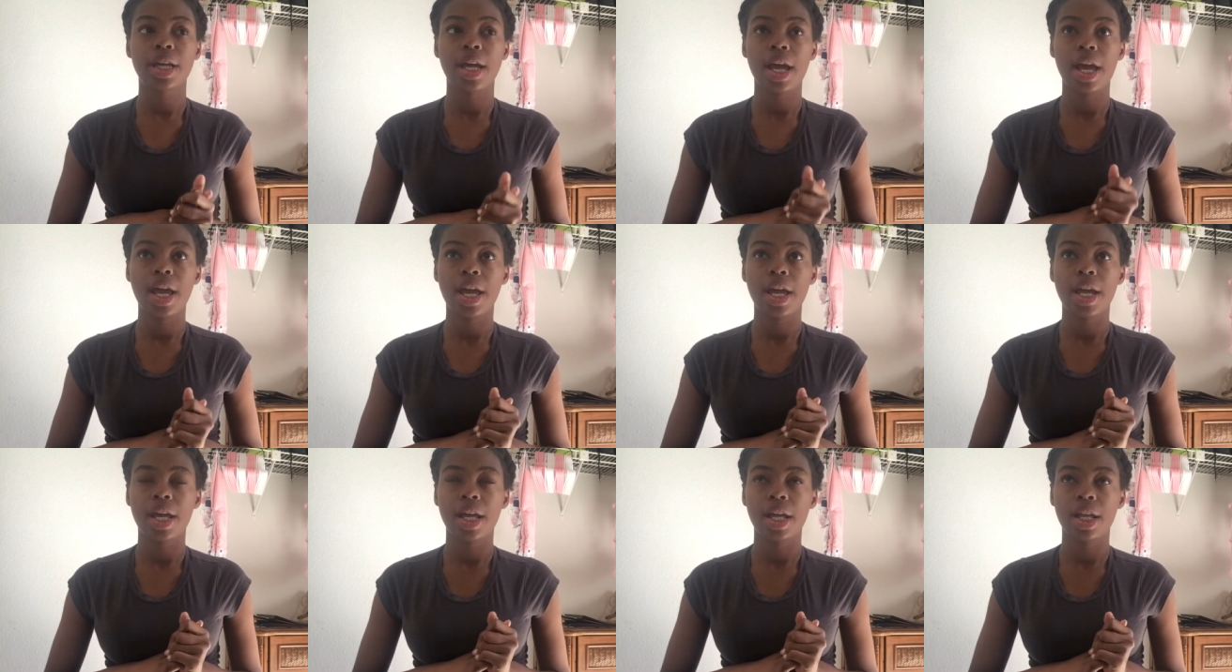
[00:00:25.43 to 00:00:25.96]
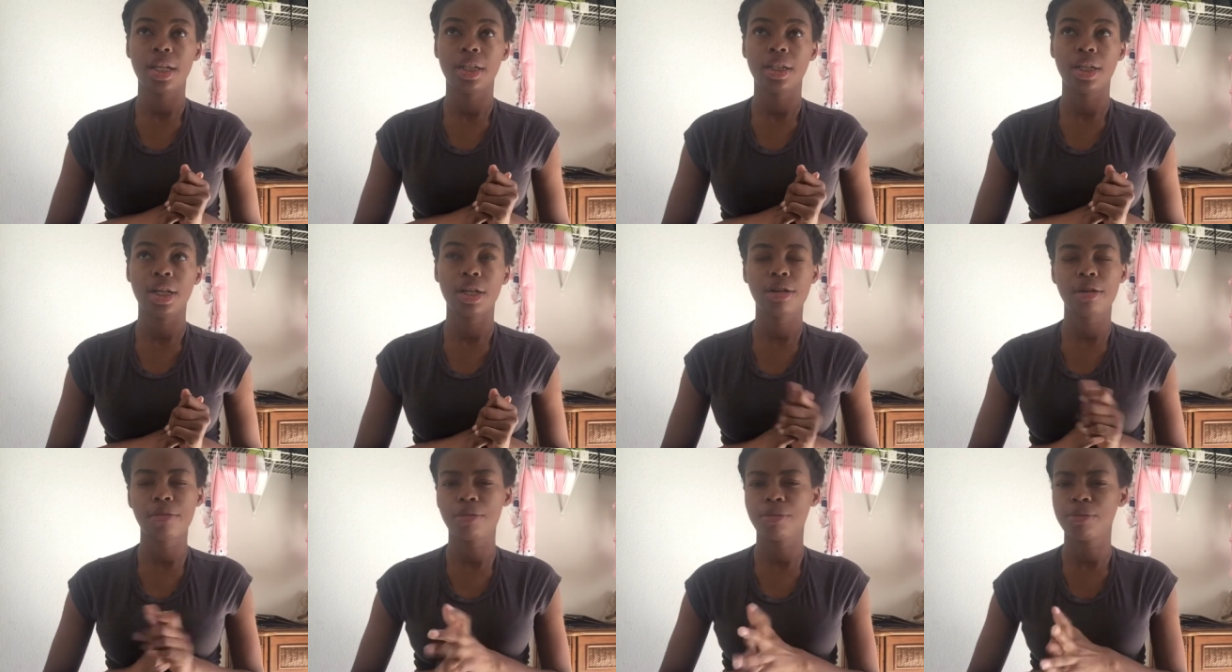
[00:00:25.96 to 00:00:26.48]
in
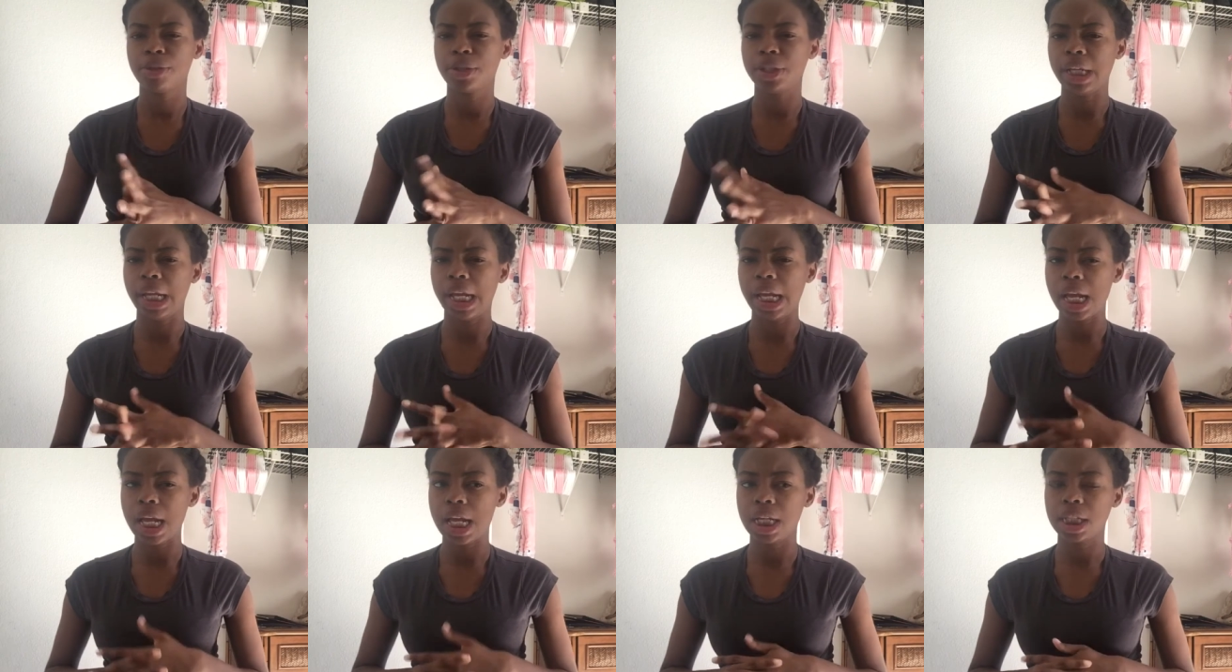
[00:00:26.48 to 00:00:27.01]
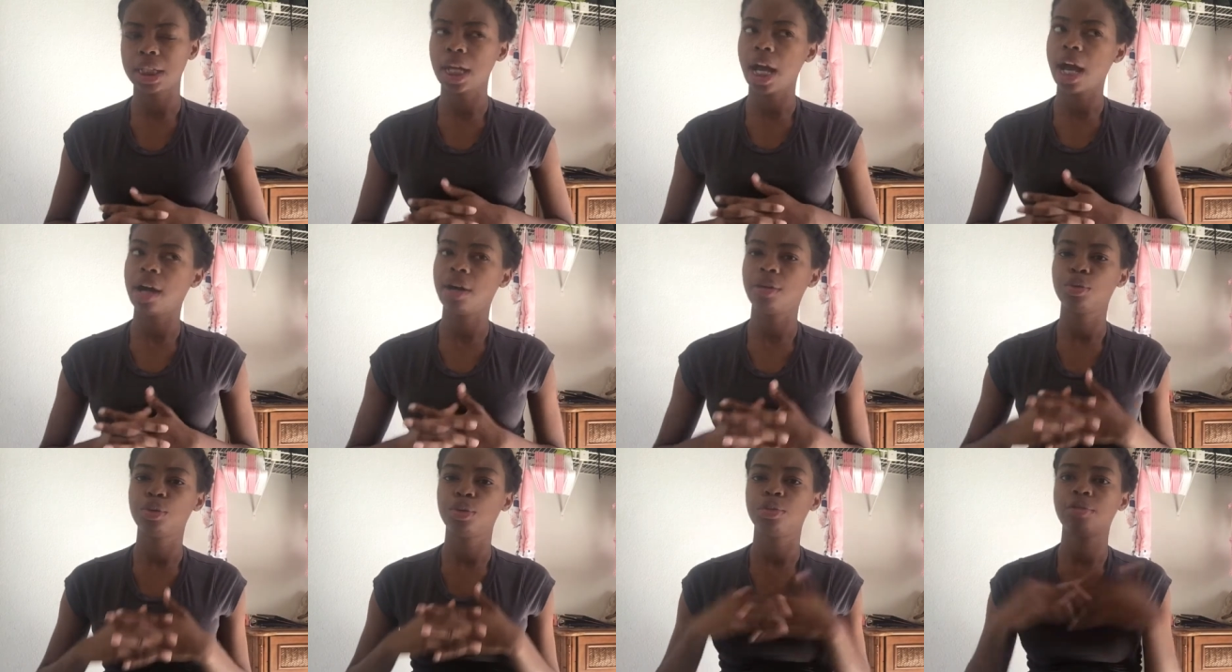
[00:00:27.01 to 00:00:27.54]
a couple more days
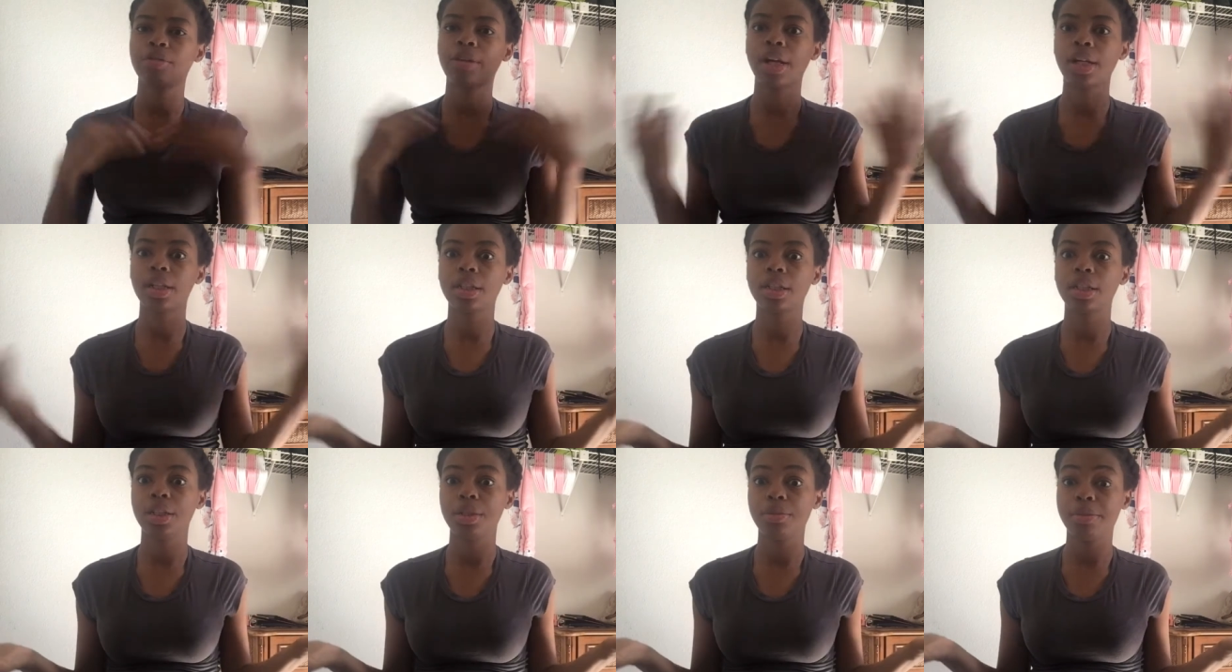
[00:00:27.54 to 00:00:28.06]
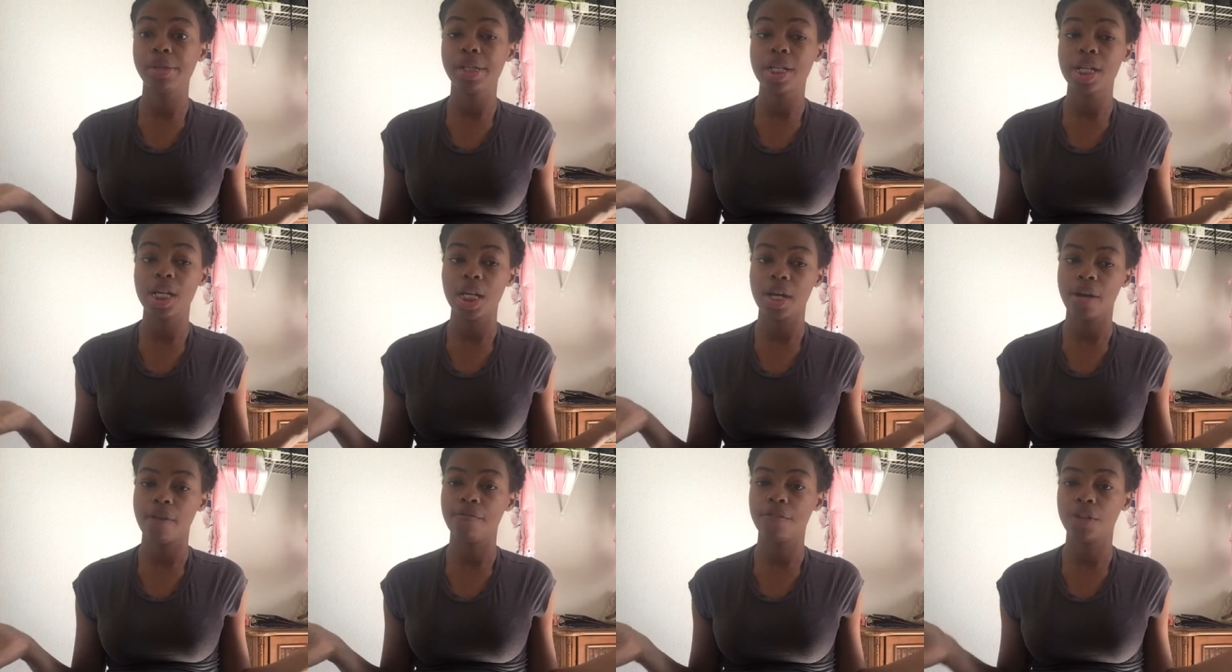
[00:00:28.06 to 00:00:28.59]
I will finally
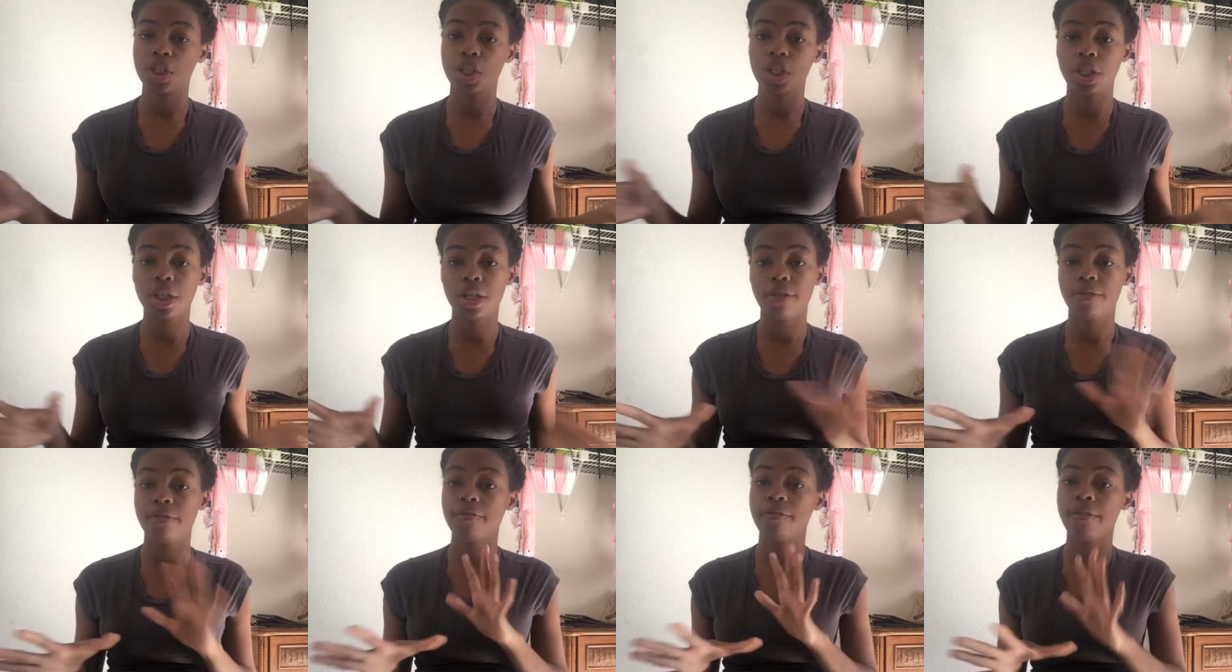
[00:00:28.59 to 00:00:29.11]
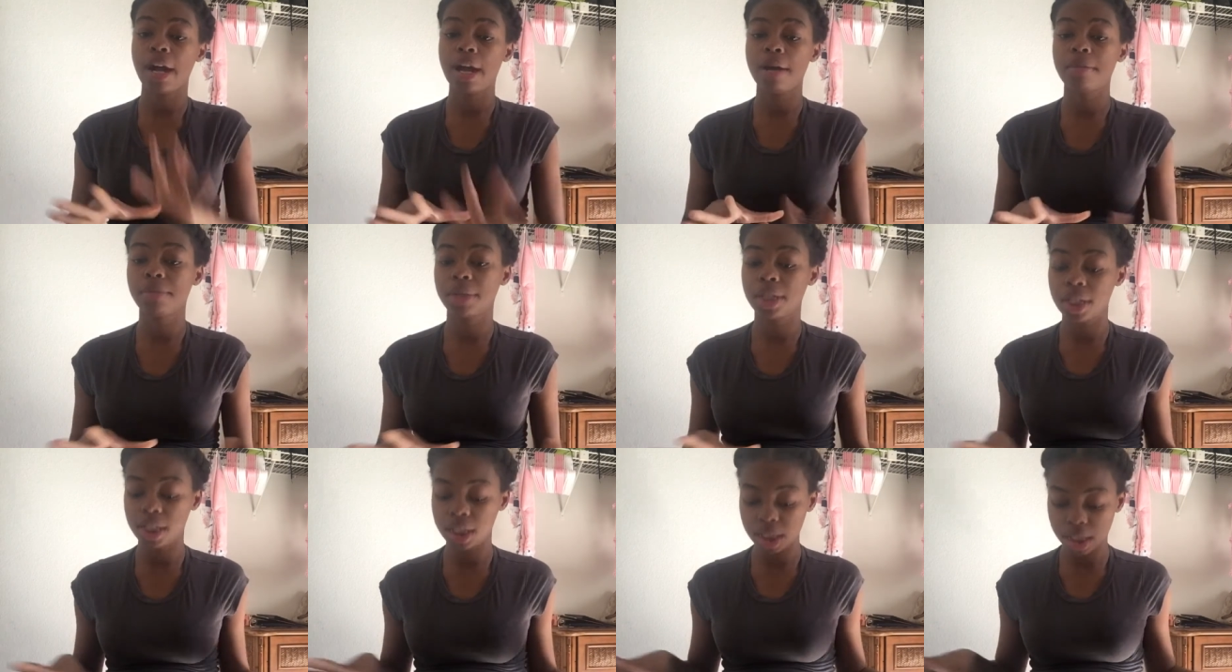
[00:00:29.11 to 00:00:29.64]
be officially five
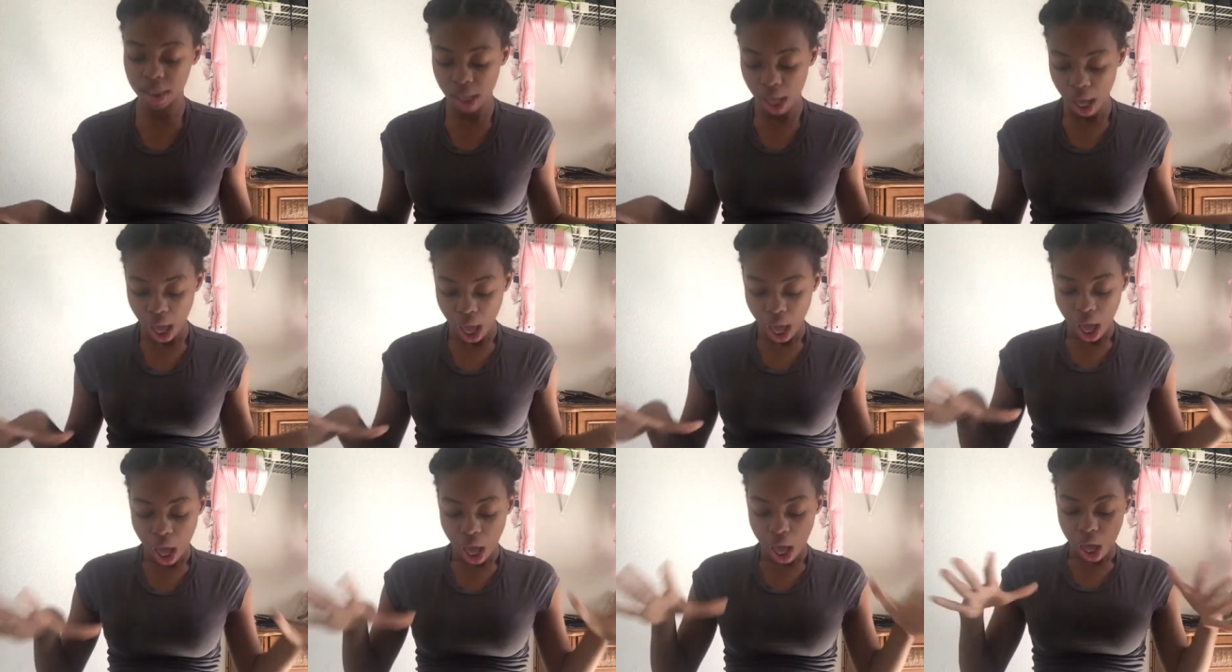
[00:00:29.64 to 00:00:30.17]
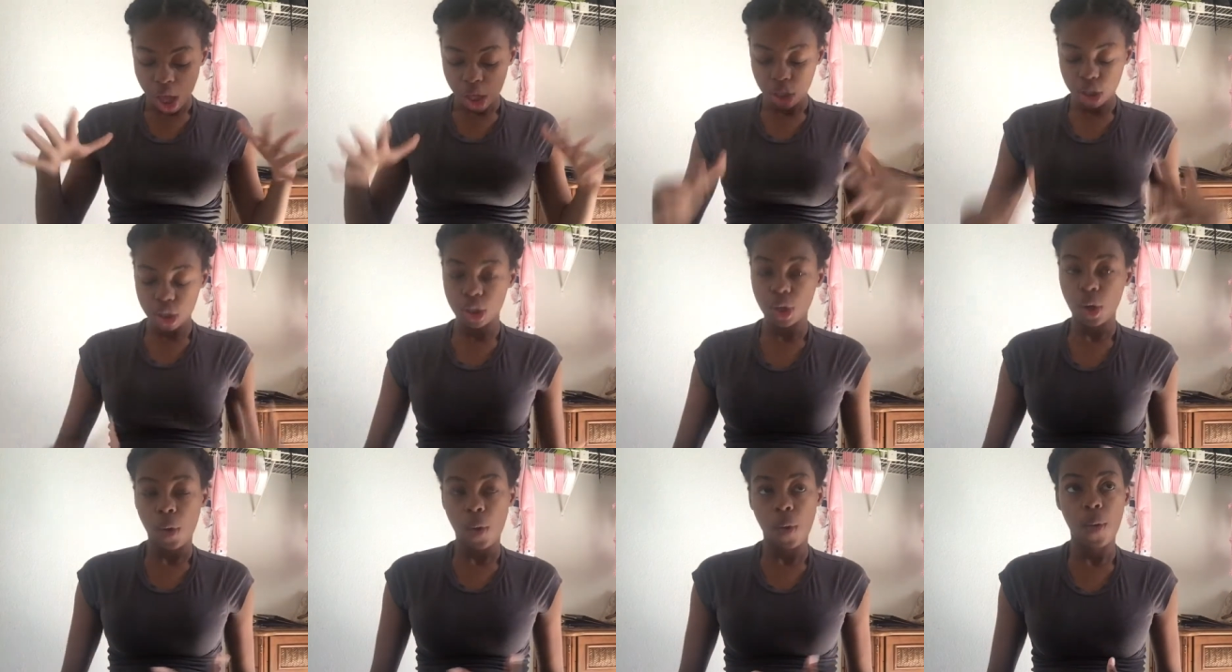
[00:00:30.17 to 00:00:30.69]
months
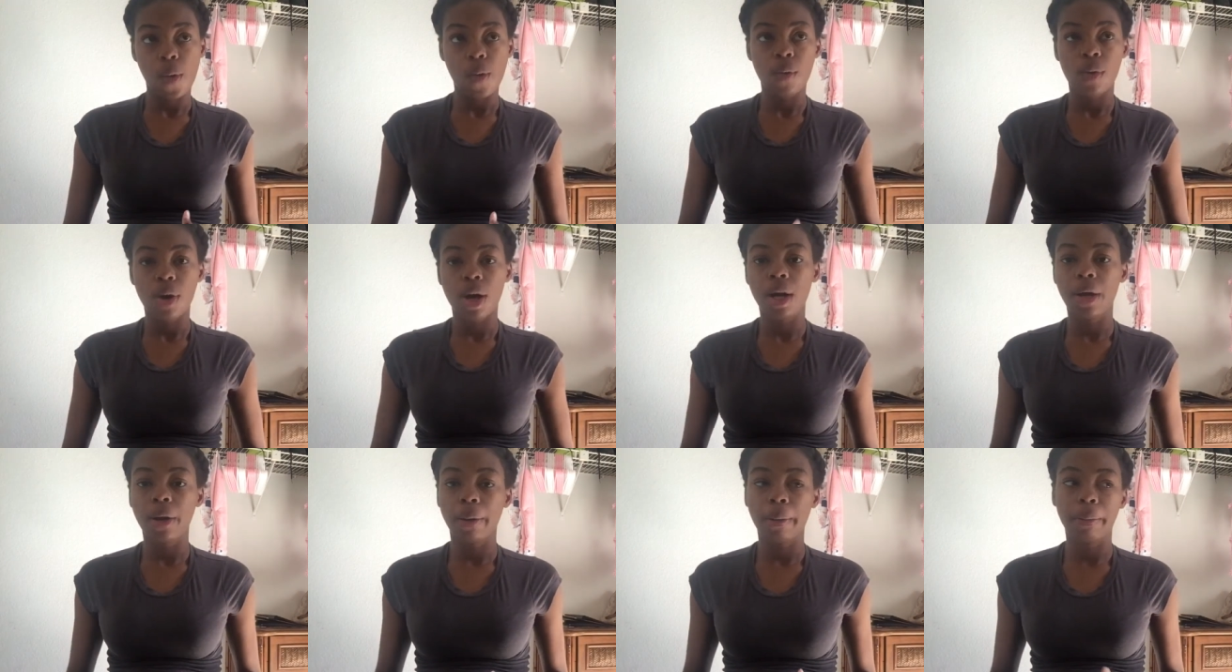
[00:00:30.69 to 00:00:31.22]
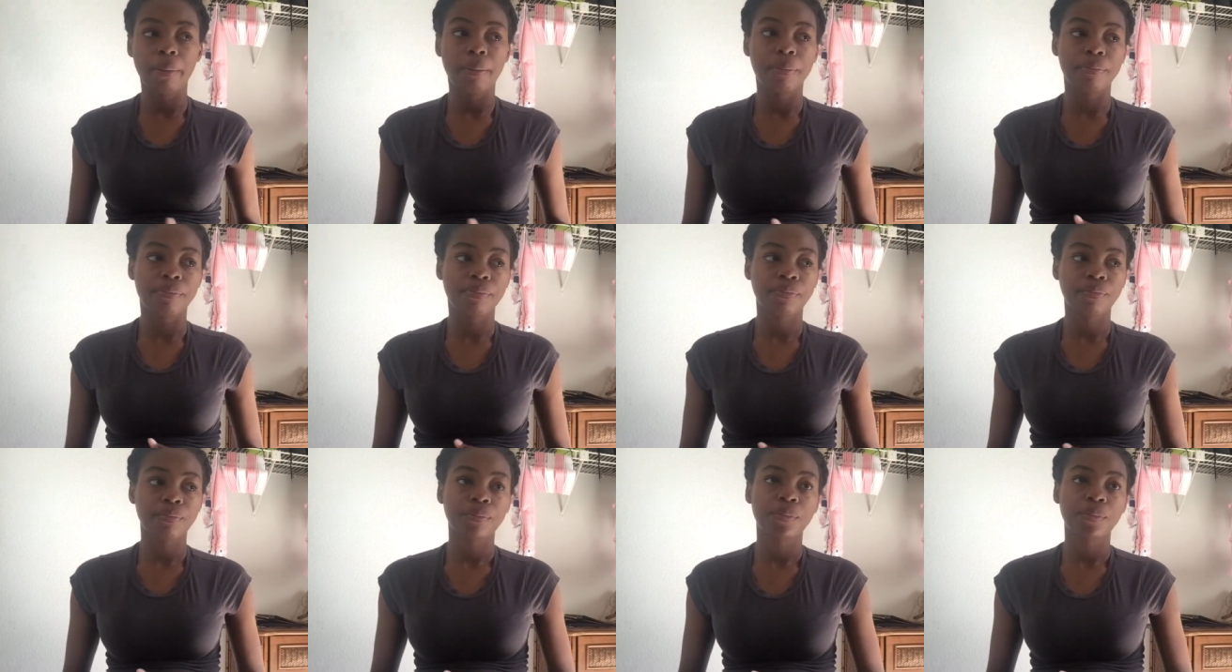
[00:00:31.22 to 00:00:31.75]
so um